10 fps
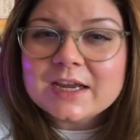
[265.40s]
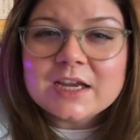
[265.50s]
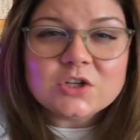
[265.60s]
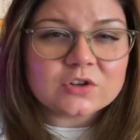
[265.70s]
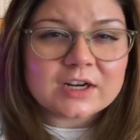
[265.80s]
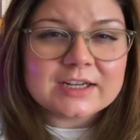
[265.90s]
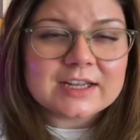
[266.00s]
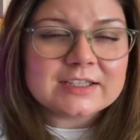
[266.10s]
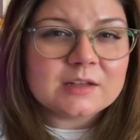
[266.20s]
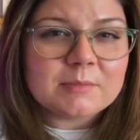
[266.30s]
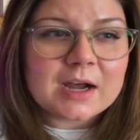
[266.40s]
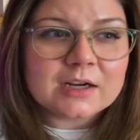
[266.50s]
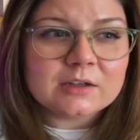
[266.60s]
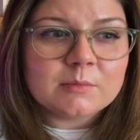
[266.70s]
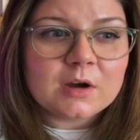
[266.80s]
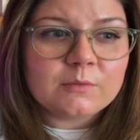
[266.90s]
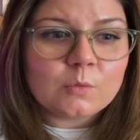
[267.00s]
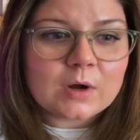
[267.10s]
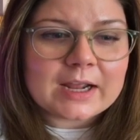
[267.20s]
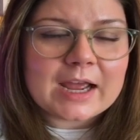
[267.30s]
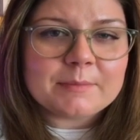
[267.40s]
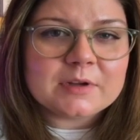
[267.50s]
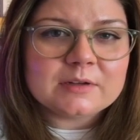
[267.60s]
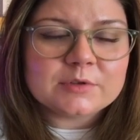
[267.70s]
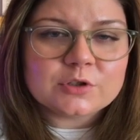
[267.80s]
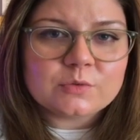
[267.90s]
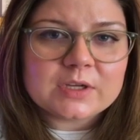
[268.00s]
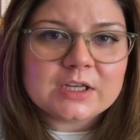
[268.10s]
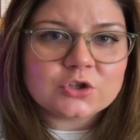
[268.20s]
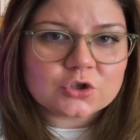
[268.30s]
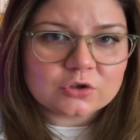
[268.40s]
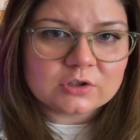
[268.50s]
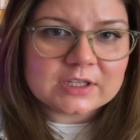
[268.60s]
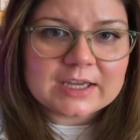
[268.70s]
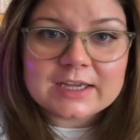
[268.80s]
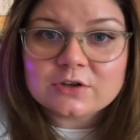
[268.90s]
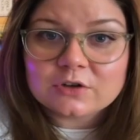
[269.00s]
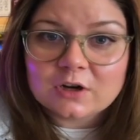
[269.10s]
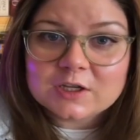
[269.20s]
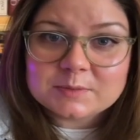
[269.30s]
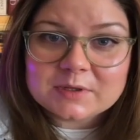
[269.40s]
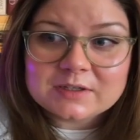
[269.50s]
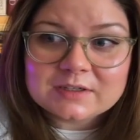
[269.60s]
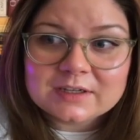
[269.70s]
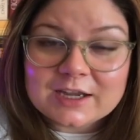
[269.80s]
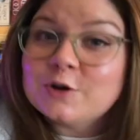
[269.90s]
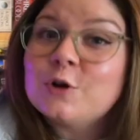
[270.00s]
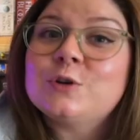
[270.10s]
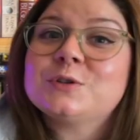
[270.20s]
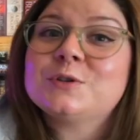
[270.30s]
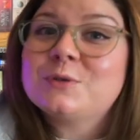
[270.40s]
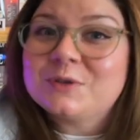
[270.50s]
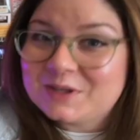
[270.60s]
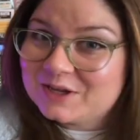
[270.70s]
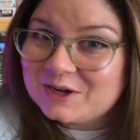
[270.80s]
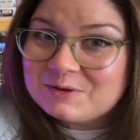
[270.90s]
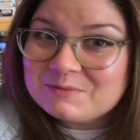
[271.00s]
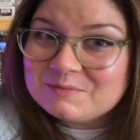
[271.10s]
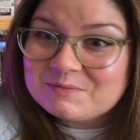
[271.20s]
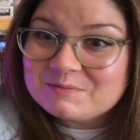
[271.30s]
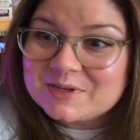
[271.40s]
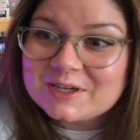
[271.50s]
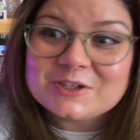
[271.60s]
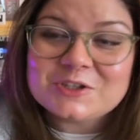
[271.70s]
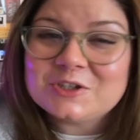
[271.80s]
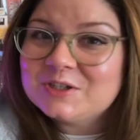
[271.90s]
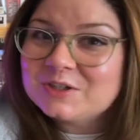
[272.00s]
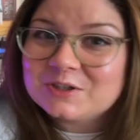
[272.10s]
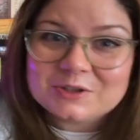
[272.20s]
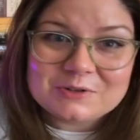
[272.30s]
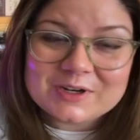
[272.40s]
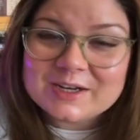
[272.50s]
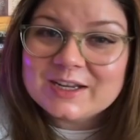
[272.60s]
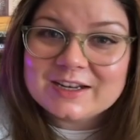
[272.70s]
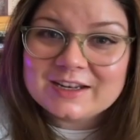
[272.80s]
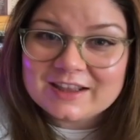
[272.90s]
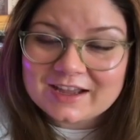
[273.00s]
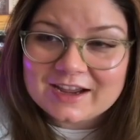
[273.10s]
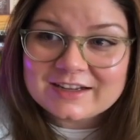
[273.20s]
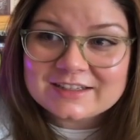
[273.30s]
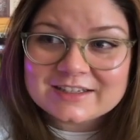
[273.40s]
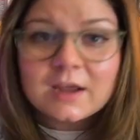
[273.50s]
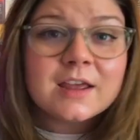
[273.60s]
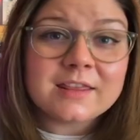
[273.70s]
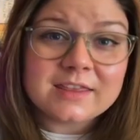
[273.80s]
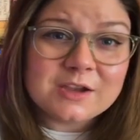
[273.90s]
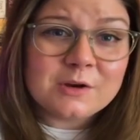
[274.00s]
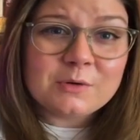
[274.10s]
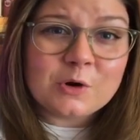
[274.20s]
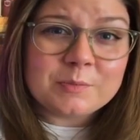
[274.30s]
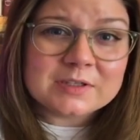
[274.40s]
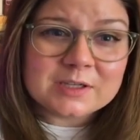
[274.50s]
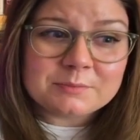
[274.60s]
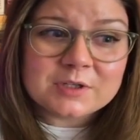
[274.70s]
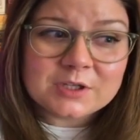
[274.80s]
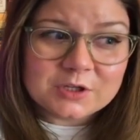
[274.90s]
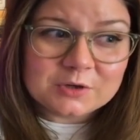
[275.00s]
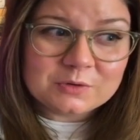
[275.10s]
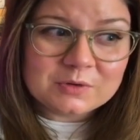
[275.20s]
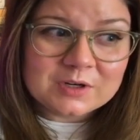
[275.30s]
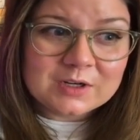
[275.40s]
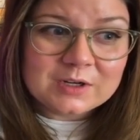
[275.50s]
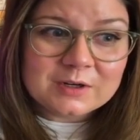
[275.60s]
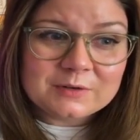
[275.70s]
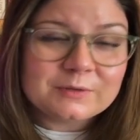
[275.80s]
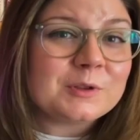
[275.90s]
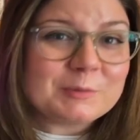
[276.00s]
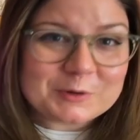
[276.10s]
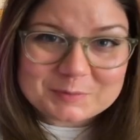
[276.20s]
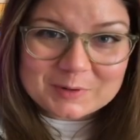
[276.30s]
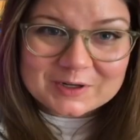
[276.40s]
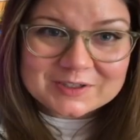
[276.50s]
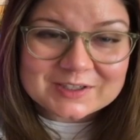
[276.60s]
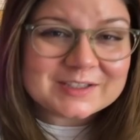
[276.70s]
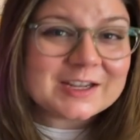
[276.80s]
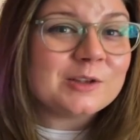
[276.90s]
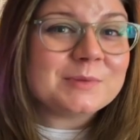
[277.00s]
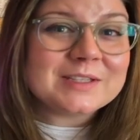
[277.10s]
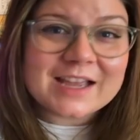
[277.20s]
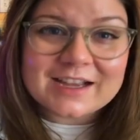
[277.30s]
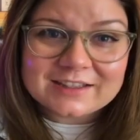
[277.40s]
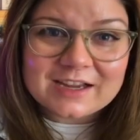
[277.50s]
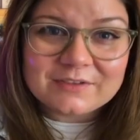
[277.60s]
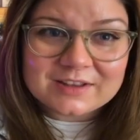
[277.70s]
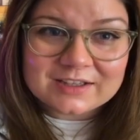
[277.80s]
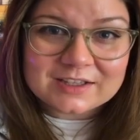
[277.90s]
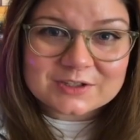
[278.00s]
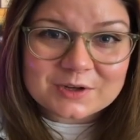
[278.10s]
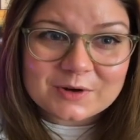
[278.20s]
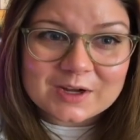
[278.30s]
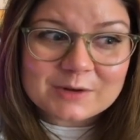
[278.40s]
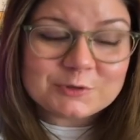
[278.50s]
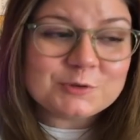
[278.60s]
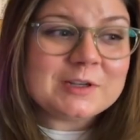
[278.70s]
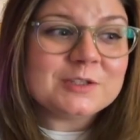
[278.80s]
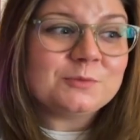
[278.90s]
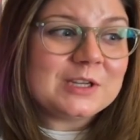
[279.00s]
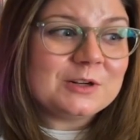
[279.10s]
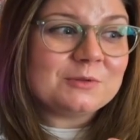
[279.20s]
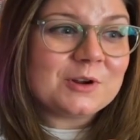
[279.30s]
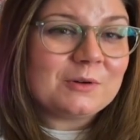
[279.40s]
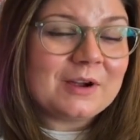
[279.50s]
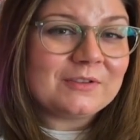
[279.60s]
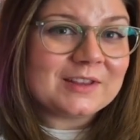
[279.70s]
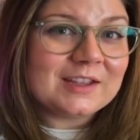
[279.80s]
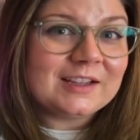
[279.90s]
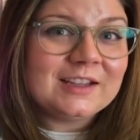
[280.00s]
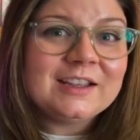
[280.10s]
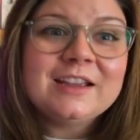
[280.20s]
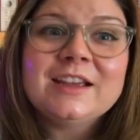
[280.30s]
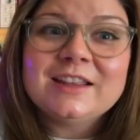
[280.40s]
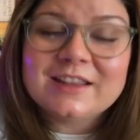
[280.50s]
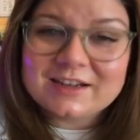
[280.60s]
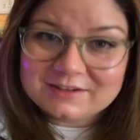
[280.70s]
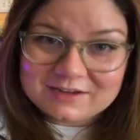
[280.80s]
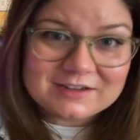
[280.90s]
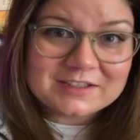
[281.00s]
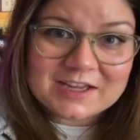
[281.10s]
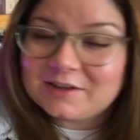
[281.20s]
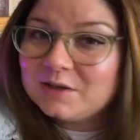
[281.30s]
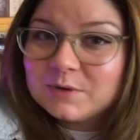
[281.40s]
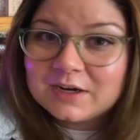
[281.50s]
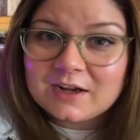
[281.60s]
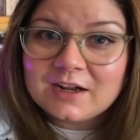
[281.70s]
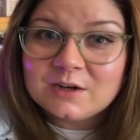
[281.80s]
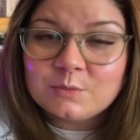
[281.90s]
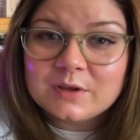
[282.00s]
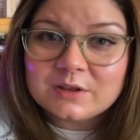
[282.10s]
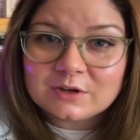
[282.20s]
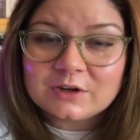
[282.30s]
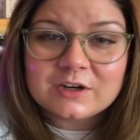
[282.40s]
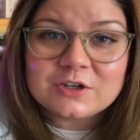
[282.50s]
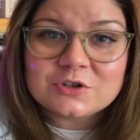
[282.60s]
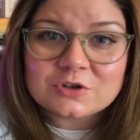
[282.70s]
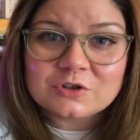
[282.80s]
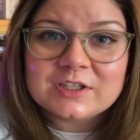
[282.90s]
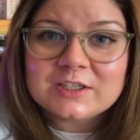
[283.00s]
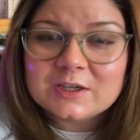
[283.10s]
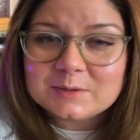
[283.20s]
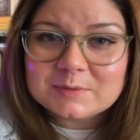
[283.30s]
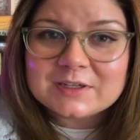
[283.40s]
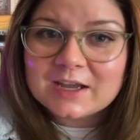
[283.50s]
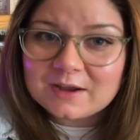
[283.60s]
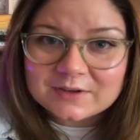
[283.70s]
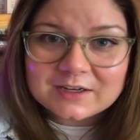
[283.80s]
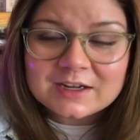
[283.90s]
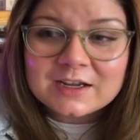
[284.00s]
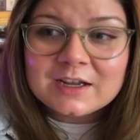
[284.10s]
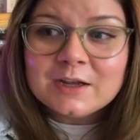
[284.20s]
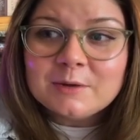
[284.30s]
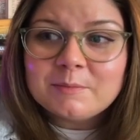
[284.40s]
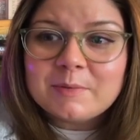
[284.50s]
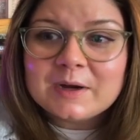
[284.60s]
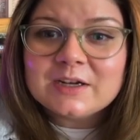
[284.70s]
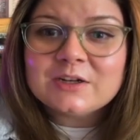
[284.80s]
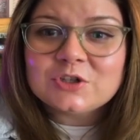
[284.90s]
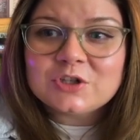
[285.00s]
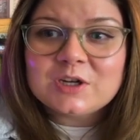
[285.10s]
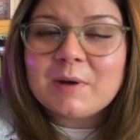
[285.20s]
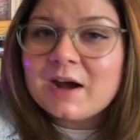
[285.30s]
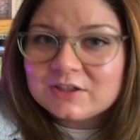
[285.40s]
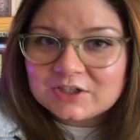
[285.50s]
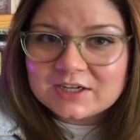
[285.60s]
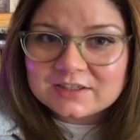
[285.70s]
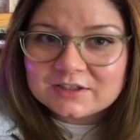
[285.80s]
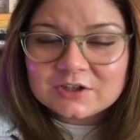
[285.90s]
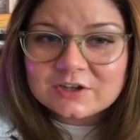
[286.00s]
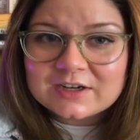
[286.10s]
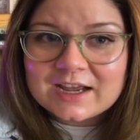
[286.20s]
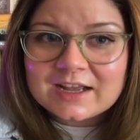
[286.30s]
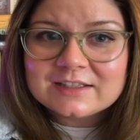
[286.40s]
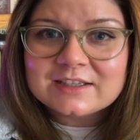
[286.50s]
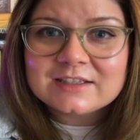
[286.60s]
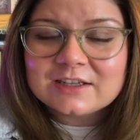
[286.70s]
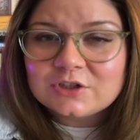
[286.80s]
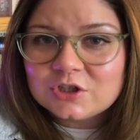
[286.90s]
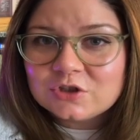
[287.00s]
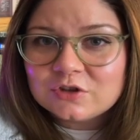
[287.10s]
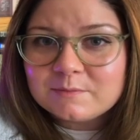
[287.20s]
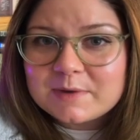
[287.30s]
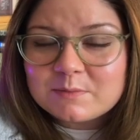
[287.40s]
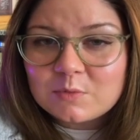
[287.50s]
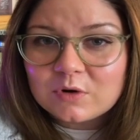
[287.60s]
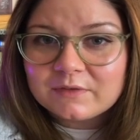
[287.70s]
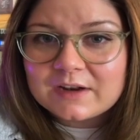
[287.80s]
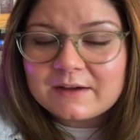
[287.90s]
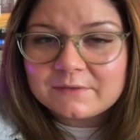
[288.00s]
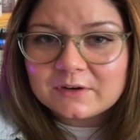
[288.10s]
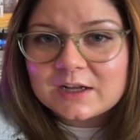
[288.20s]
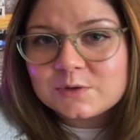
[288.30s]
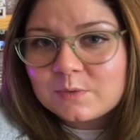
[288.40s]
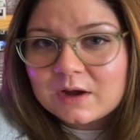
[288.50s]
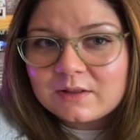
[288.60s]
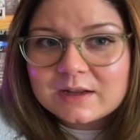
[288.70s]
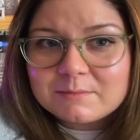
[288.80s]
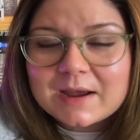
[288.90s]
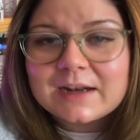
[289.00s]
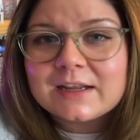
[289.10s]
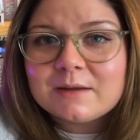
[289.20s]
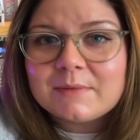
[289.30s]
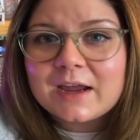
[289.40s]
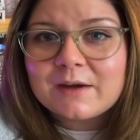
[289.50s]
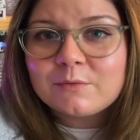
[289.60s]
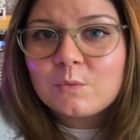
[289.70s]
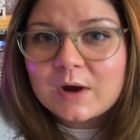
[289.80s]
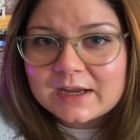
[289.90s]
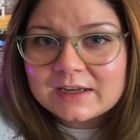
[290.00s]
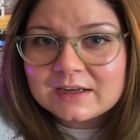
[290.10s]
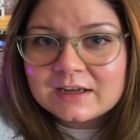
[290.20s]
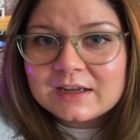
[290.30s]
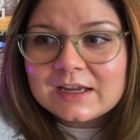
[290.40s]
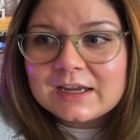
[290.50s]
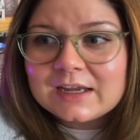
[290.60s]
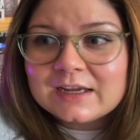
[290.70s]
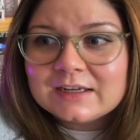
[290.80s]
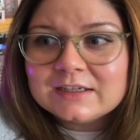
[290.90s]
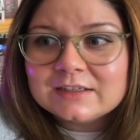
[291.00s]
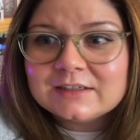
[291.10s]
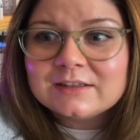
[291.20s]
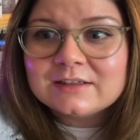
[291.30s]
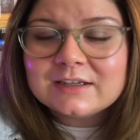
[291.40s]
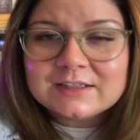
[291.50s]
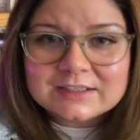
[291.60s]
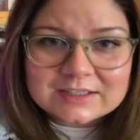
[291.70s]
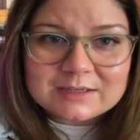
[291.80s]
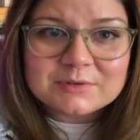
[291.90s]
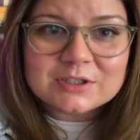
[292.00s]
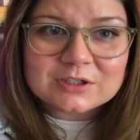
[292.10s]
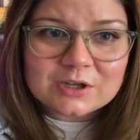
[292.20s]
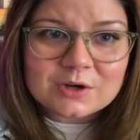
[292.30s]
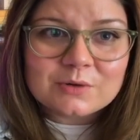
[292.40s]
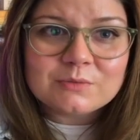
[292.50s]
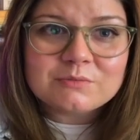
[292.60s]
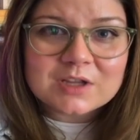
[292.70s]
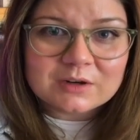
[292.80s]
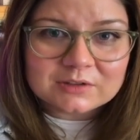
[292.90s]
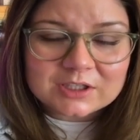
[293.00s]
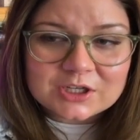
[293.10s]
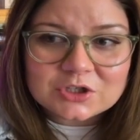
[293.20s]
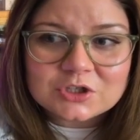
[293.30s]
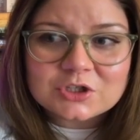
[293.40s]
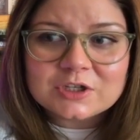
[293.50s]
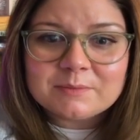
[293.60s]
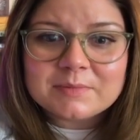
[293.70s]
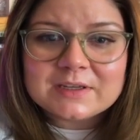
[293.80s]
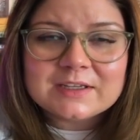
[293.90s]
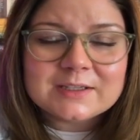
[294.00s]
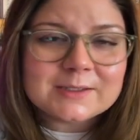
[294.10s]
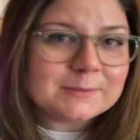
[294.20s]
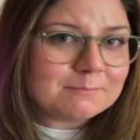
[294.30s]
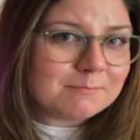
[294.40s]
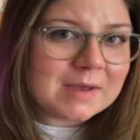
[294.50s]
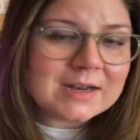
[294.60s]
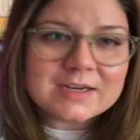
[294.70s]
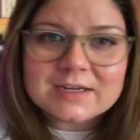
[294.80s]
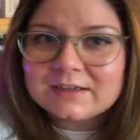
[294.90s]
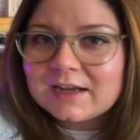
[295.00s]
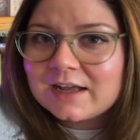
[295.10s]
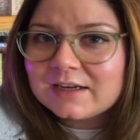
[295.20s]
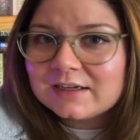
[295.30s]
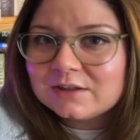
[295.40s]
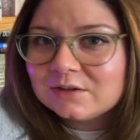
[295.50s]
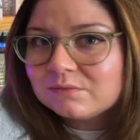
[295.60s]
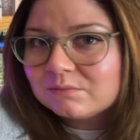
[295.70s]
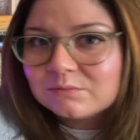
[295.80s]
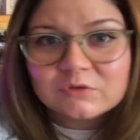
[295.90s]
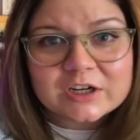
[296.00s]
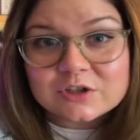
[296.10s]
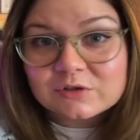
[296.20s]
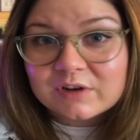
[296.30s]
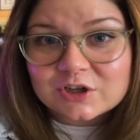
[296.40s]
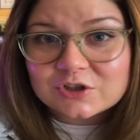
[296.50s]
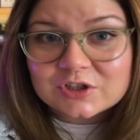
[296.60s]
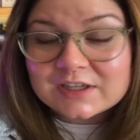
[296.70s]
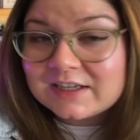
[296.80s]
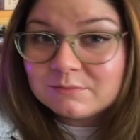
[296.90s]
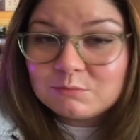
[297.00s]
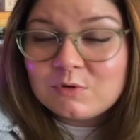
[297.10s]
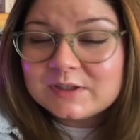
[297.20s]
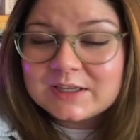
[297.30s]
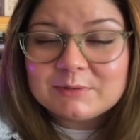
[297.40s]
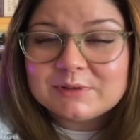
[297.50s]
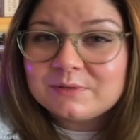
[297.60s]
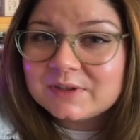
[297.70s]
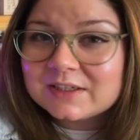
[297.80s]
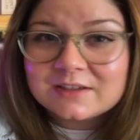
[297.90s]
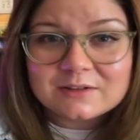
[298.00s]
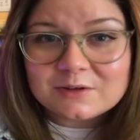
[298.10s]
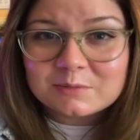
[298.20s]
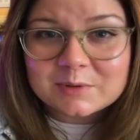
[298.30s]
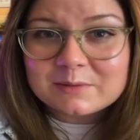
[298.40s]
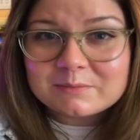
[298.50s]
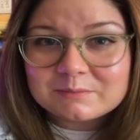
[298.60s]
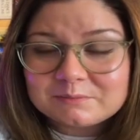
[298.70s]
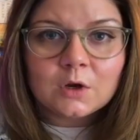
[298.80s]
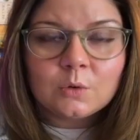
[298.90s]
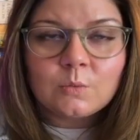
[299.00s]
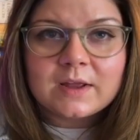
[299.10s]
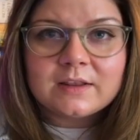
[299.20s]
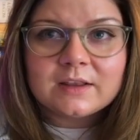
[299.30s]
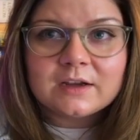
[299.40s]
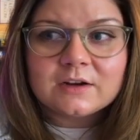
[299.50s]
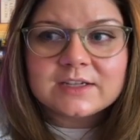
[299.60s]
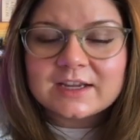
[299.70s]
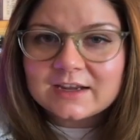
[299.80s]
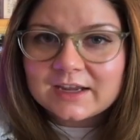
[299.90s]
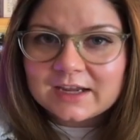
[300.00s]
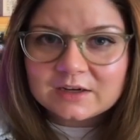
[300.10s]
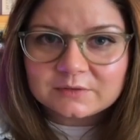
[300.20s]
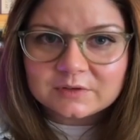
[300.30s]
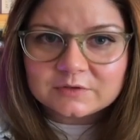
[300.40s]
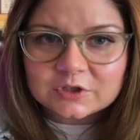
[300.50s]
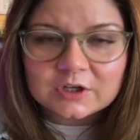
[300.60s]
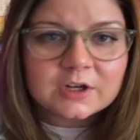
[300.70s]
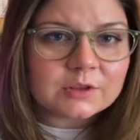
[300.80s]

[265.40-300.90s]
He's trying to get to the bottom of what happened between Shirley and her husband, and also Theo, because she's included in that. Theo opens up to Hugh for the most part, doesn't tell him exactly everything that's going on, which means we don't know everything that exactly went on with her and Shirley's husband, Kevin, but she apologizes to her dad and says that she should have made more of an effort as well and met him halfway. And it seems as though their relationship is mending, heading in the right direction. He was able to fix it a little bit. when they're taking a handful of dirt and